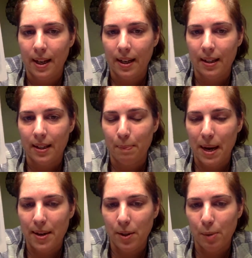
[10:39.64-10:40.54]
And a
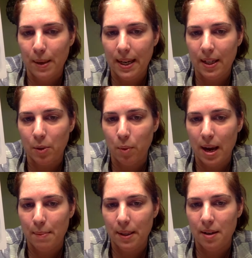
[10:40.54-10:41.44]
spider spinning its
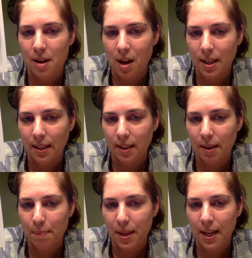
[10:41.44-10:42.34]
web is not
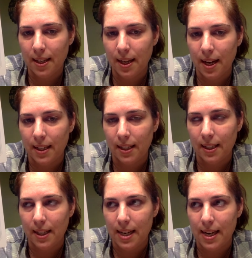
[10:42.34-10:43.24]
something that I
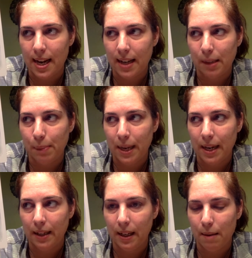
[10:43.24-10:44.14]
see as
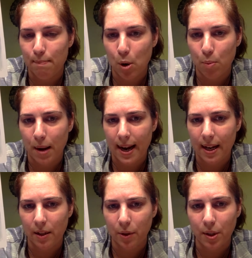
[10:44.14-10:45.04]
being
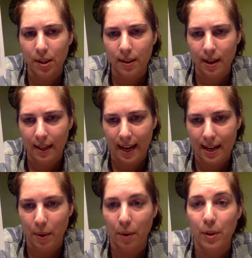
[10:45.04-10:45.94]
immobile or stuck
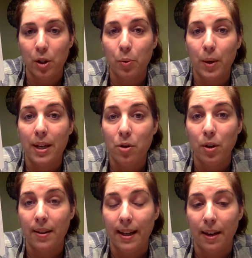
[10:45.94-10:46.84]
anywhere, which is what I
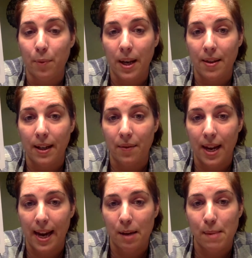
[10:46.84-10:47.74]
usually think of when I think of the
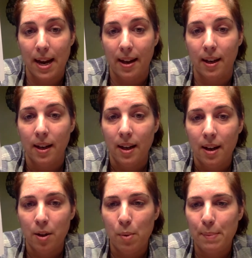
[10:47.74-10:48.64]
Hanged Man.
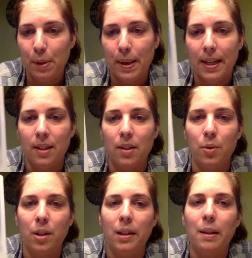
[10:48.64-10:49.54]
The web spinning is so
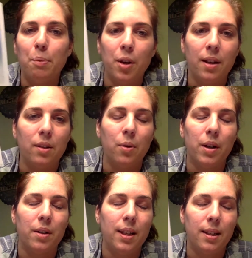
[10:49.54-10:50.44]
deliberate and so
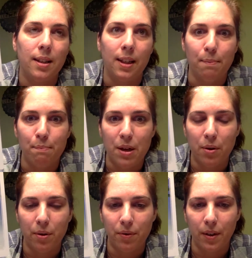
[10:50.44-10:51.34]
artistic and
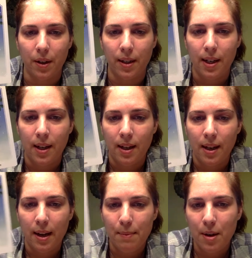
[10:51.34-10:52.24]
beautiful.
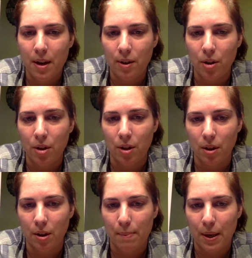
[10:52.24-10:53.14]
I'm not
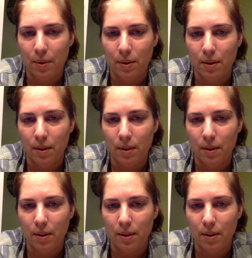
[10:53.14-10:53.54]
sure about,